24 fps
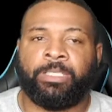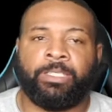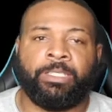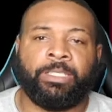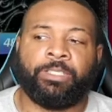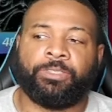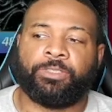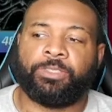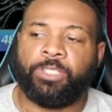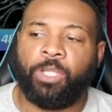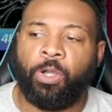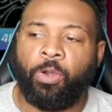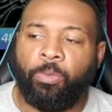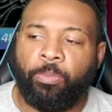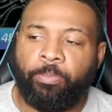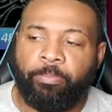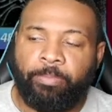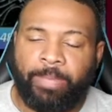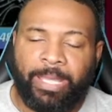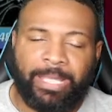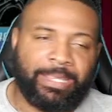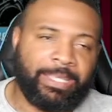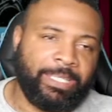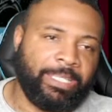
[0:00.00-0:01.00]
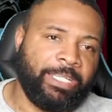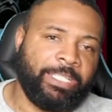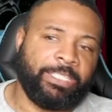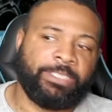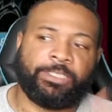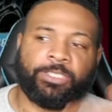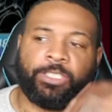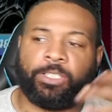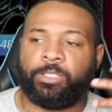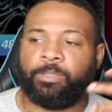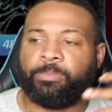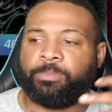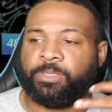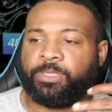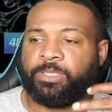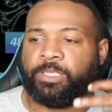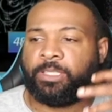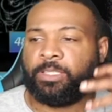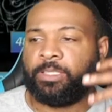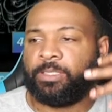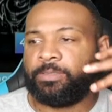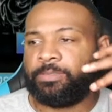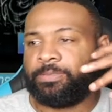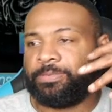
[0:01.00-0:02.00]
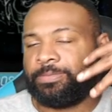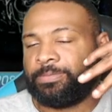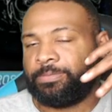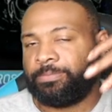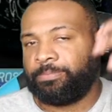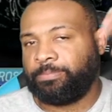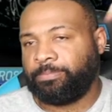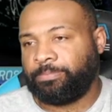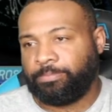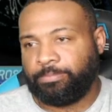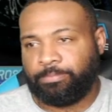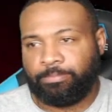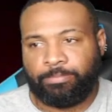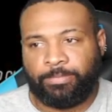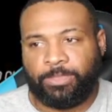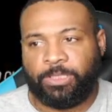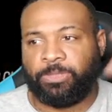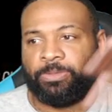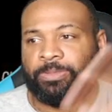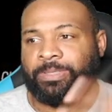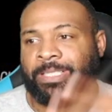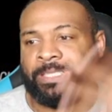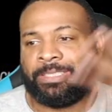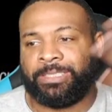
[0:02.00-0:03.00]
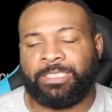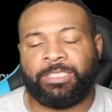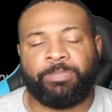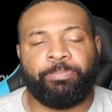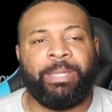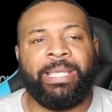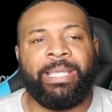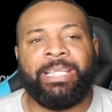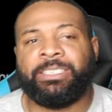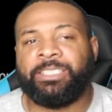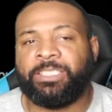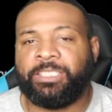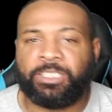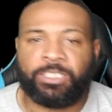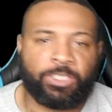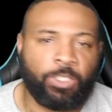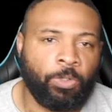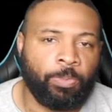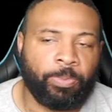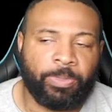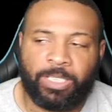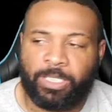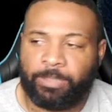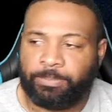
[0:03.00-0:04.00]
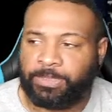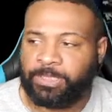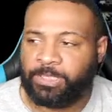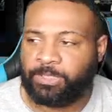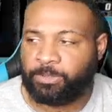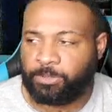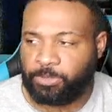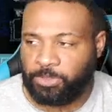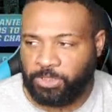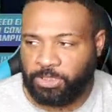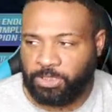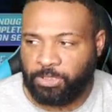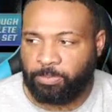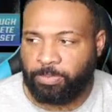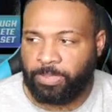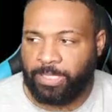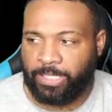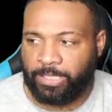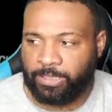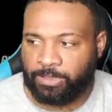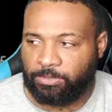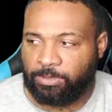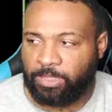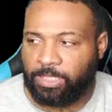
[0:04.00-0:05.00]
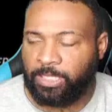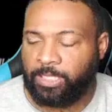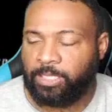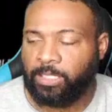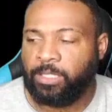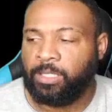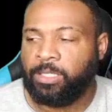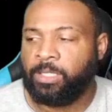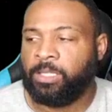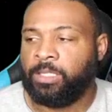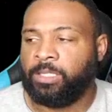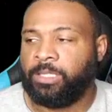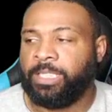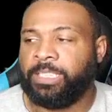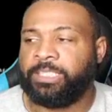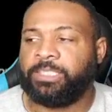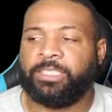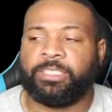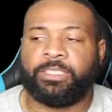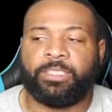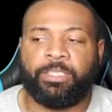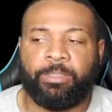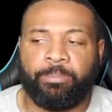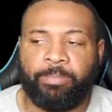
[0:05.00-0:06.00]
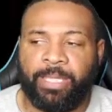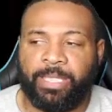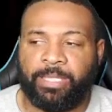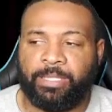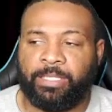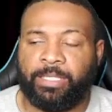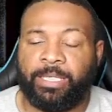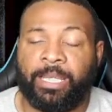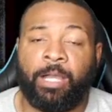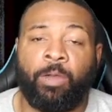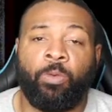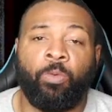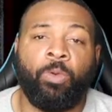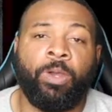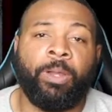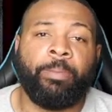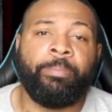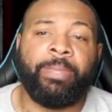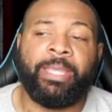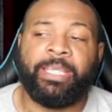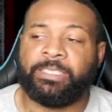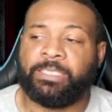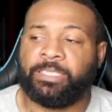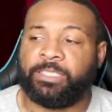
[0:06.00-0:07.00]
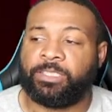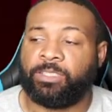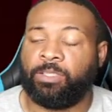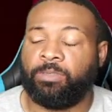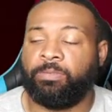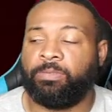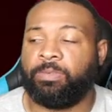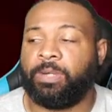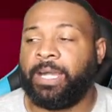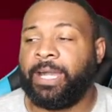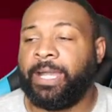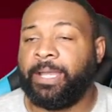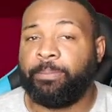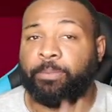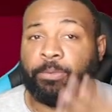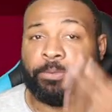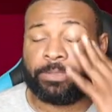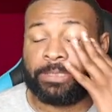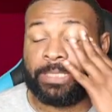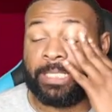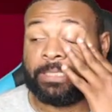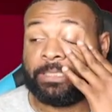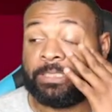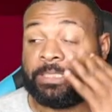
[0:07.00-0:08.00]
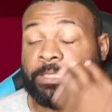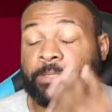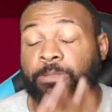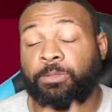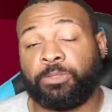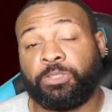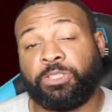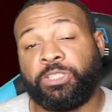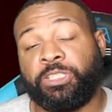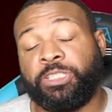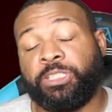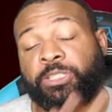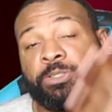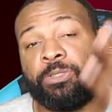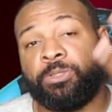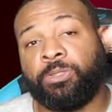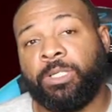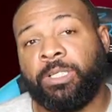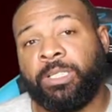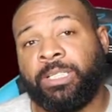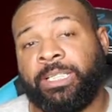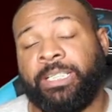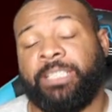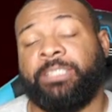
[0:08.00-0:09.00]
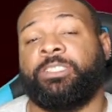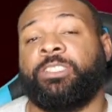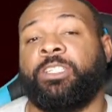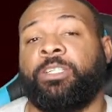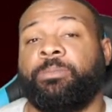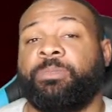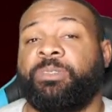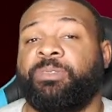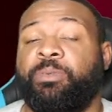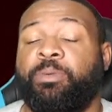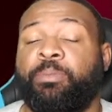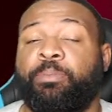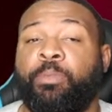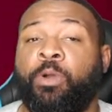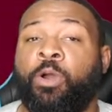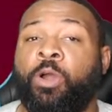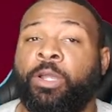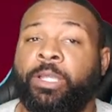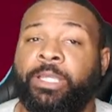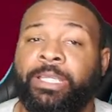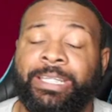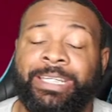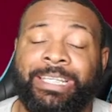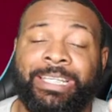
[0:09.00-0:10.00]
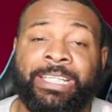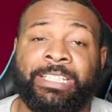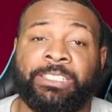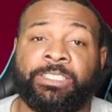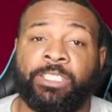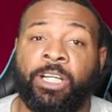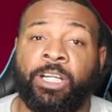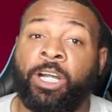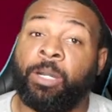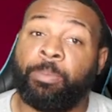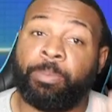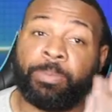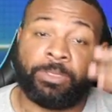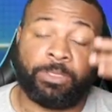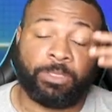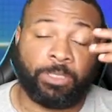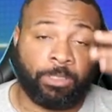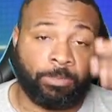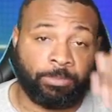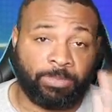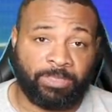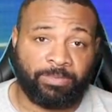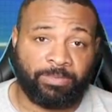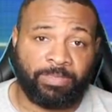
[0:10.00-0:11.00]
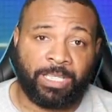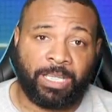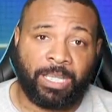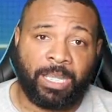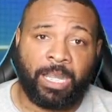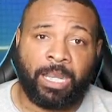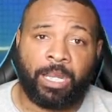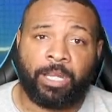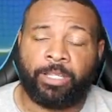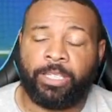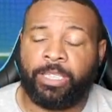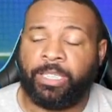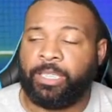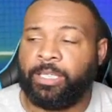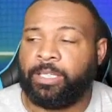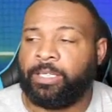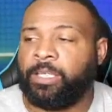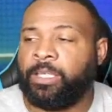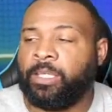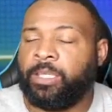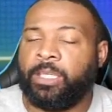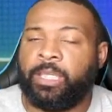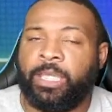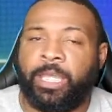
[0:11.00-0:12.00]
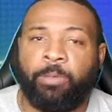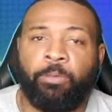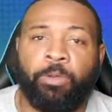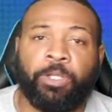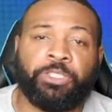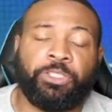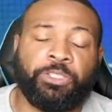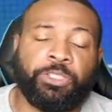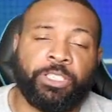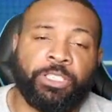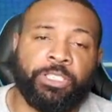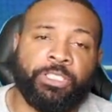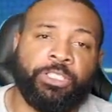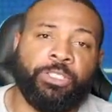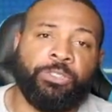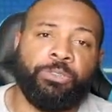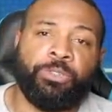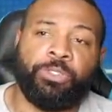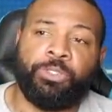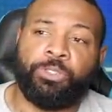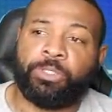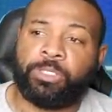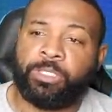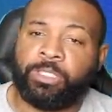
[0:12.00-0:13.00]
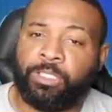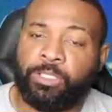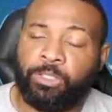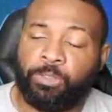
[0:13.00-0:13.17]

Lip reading: There's no method in terms of doing things. It's basically just open up zero chill packs, right? This is the method. Now, what makes this so viable is that zero chill in terms of a market is up in terms of the higher end. And what you can do, you can